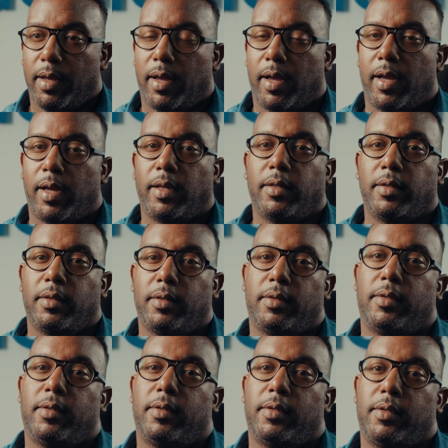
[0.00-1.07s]
And
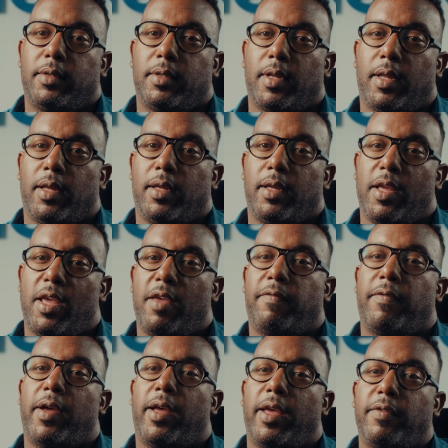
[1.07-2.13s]
if
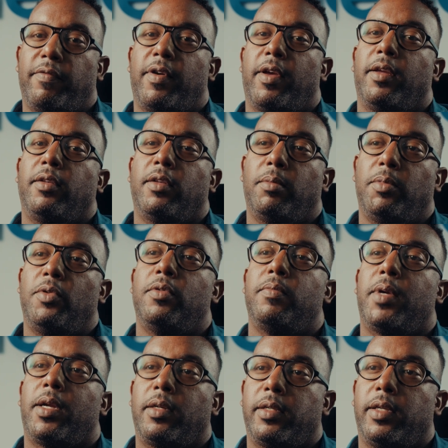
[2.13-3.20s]
I ever end up
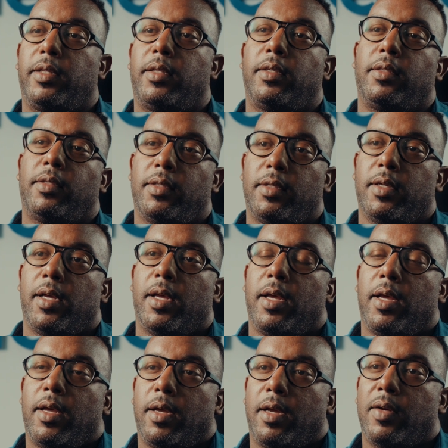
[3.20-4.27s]
migrating,
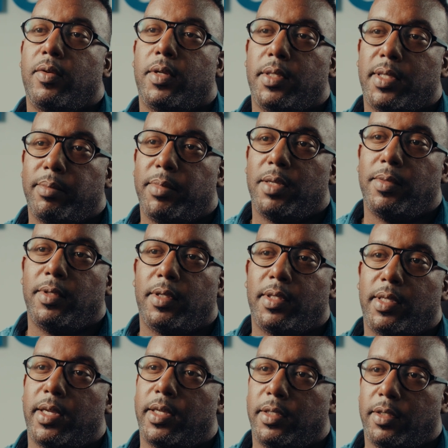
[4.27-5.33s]
I want to be able to
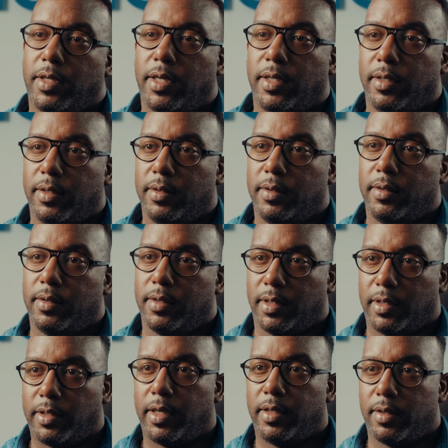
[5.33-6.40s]
say I tried. I
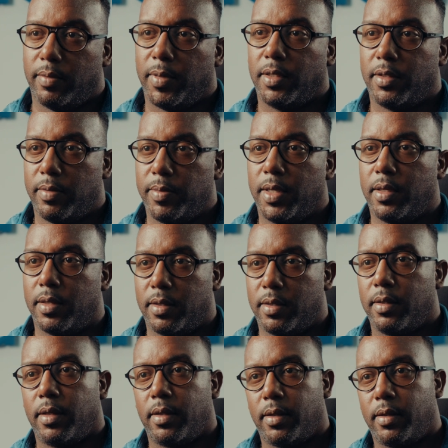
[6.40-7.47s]
tried to make
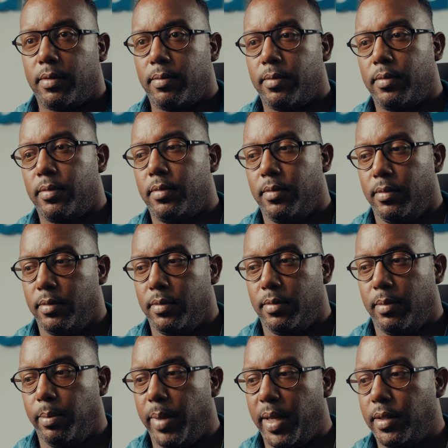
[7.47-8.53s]
Jamaica
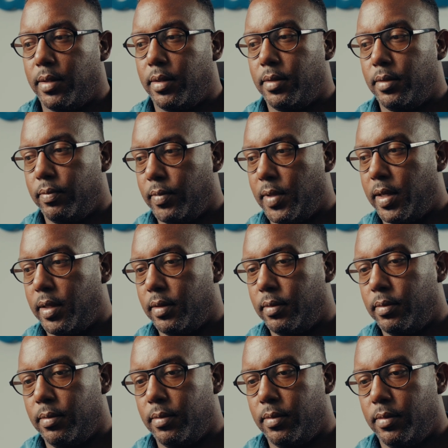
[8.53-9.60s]
better
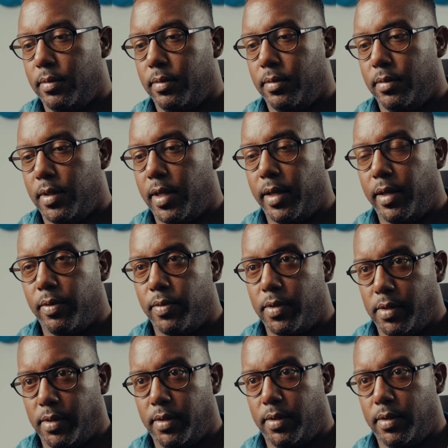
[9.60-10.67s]
than it
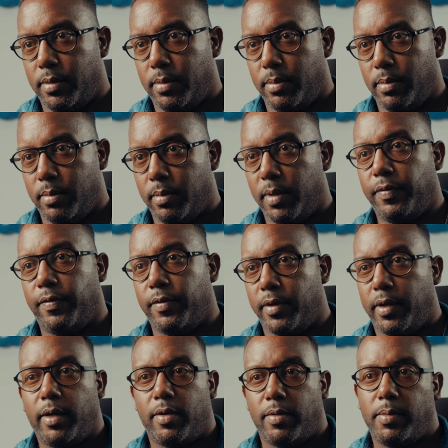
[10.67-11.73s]
was before
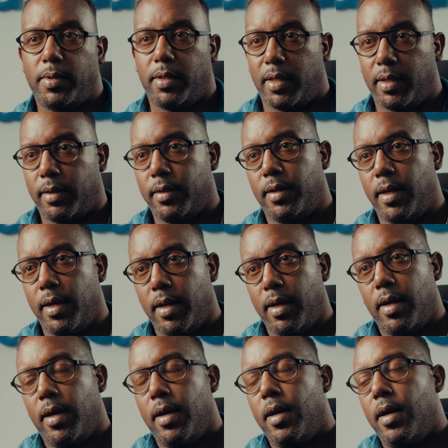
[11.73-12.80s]
it come to that.
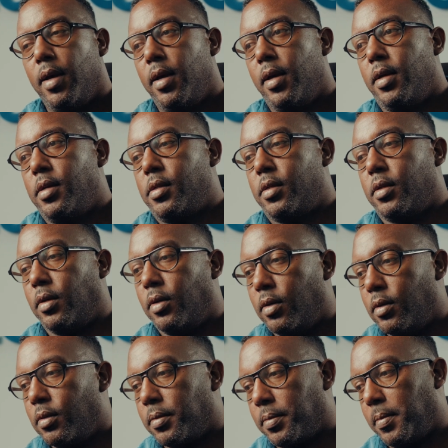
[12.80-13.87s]

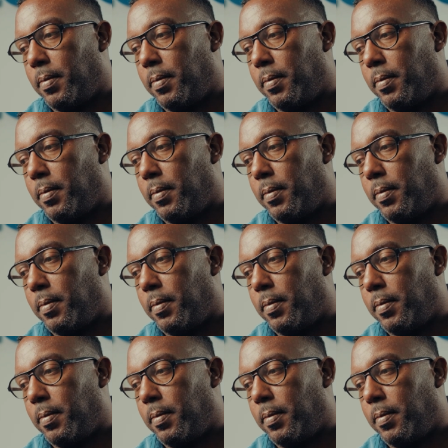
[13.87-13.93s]
So,